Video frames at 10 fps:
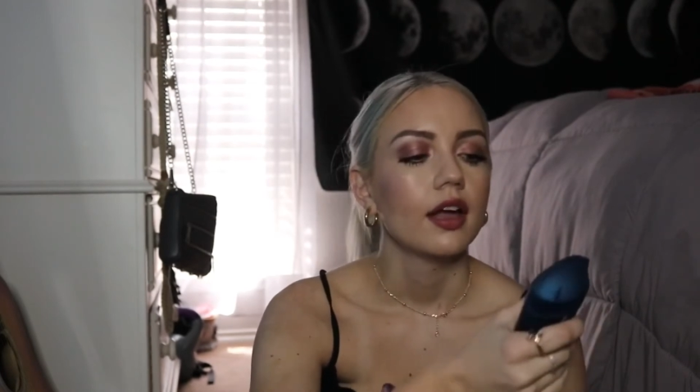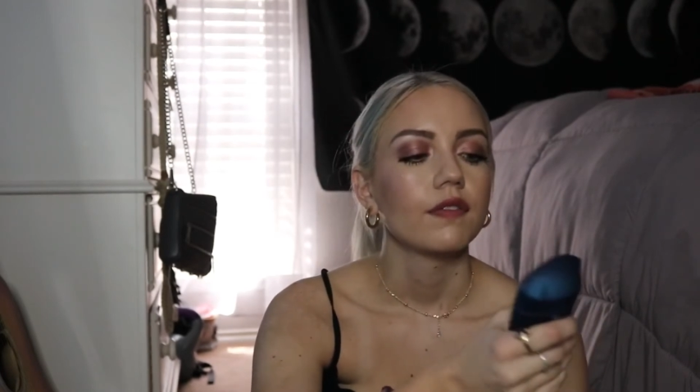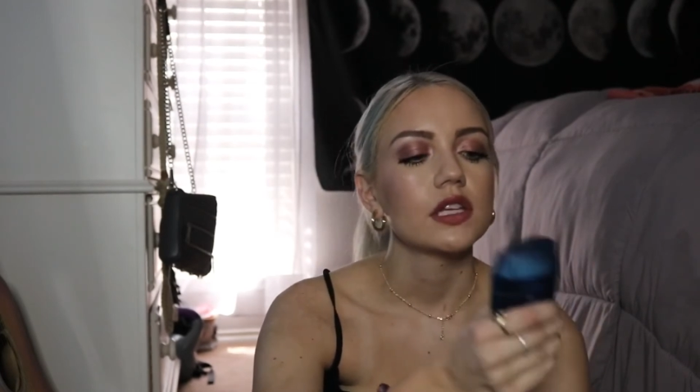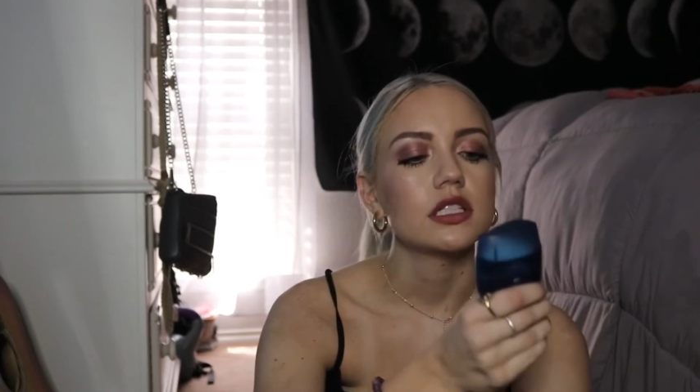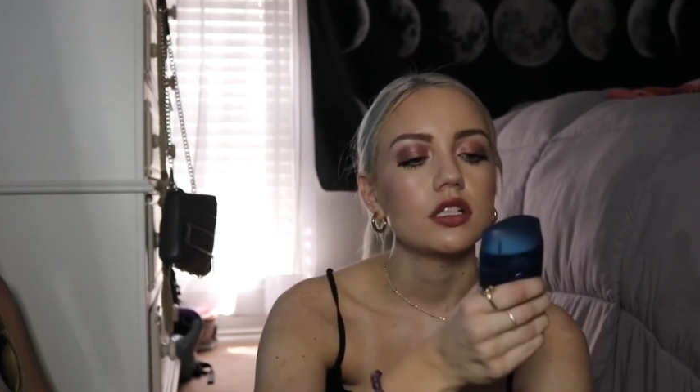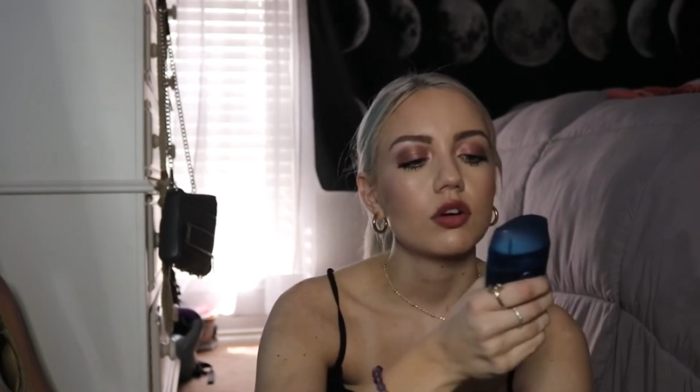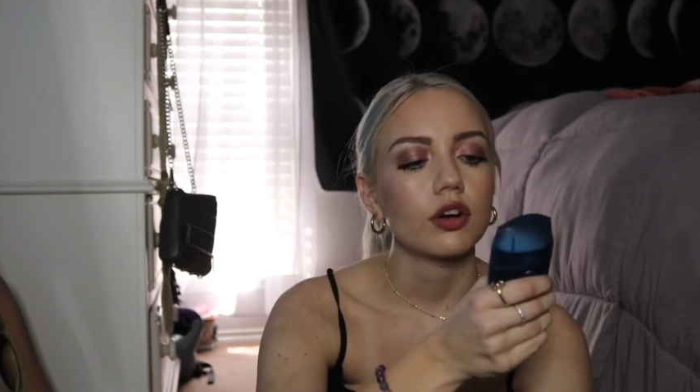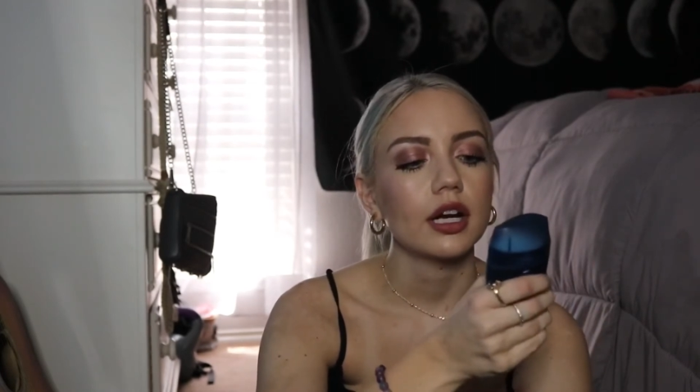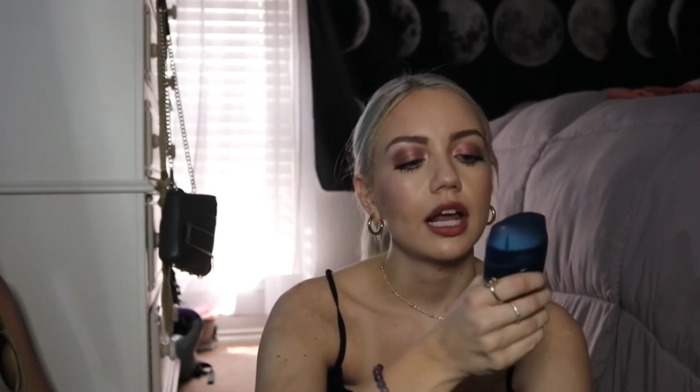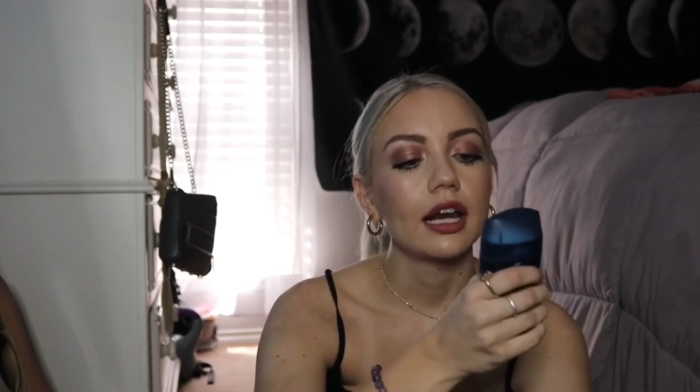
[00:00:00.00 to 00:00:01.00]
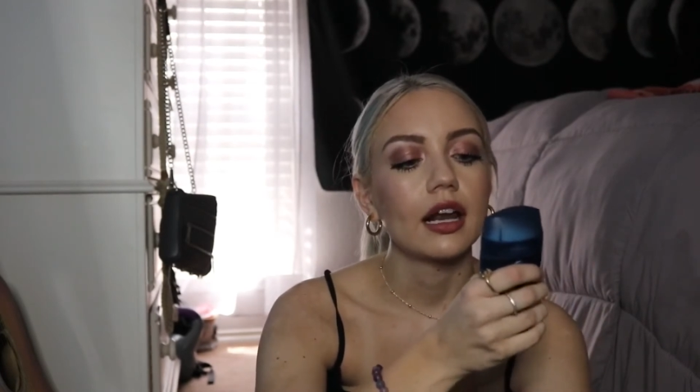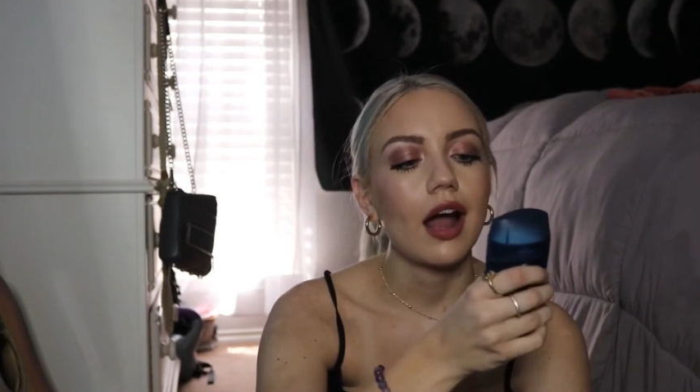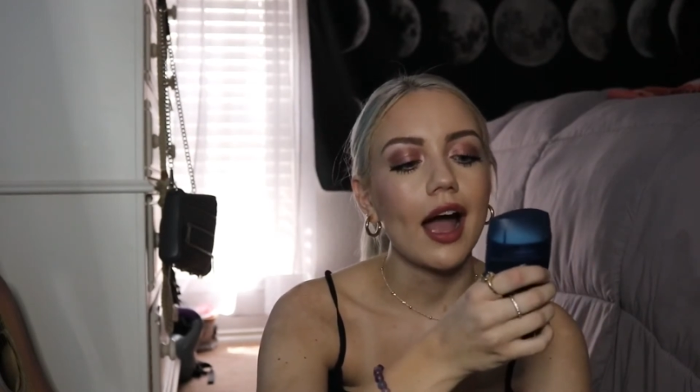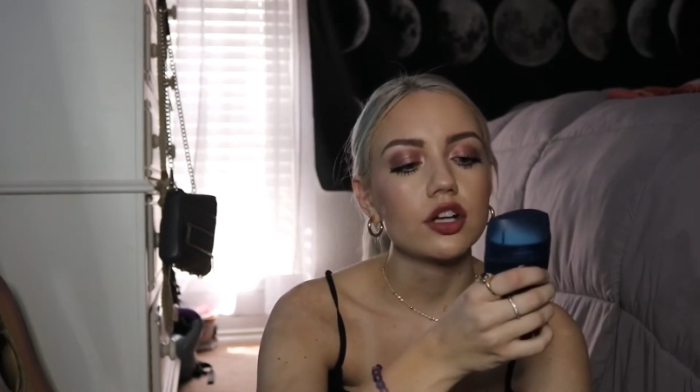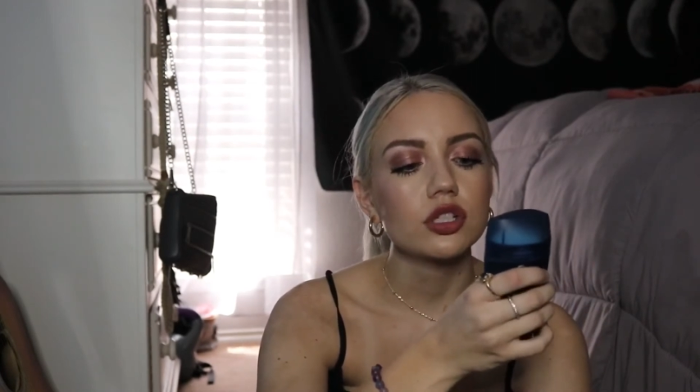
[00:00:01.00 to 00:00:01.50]
this deodorant, and it
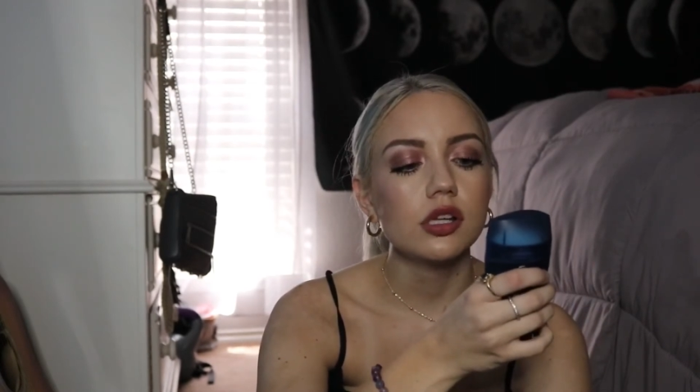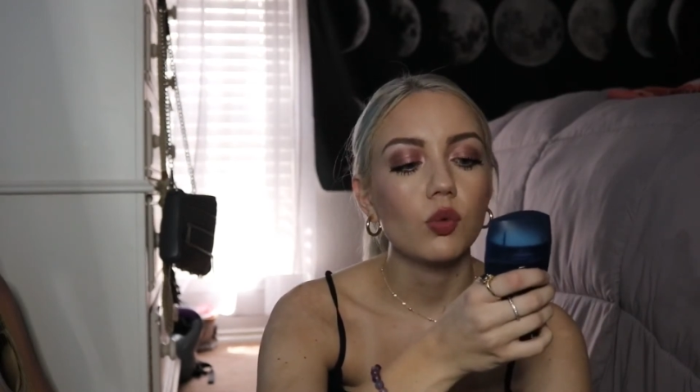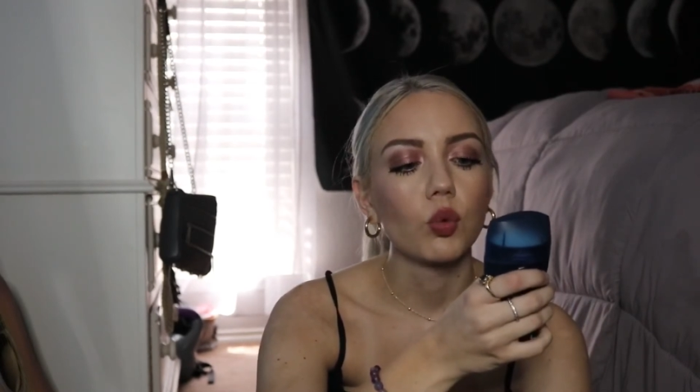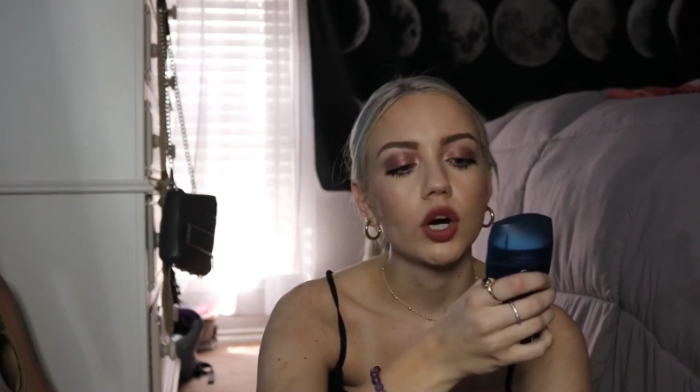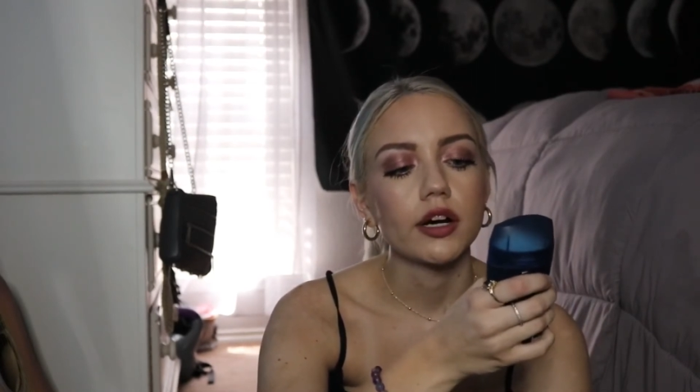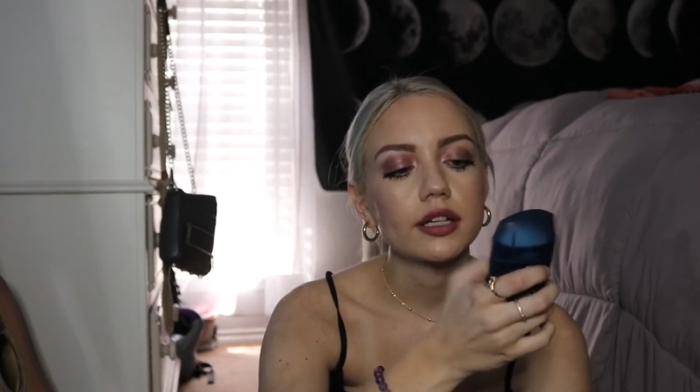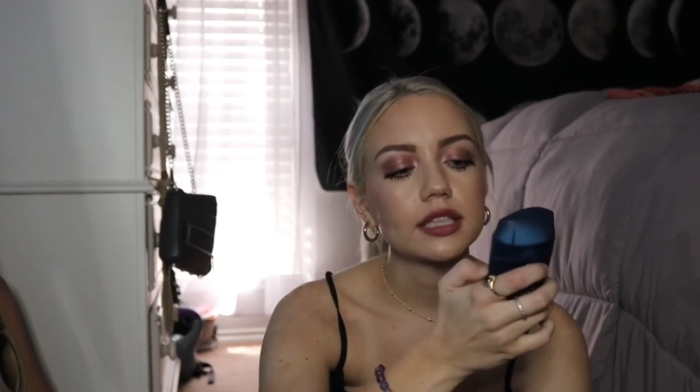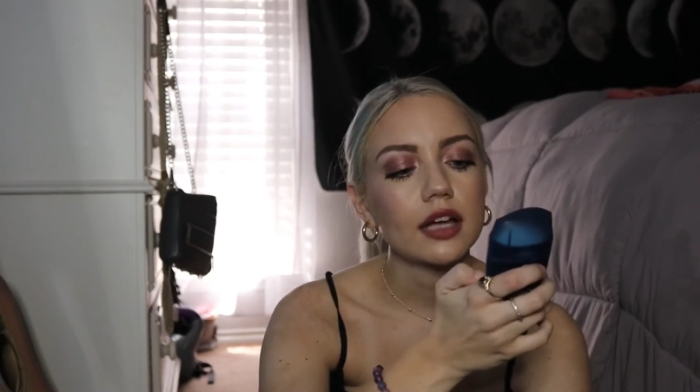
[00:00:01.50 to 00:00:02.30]
actually works.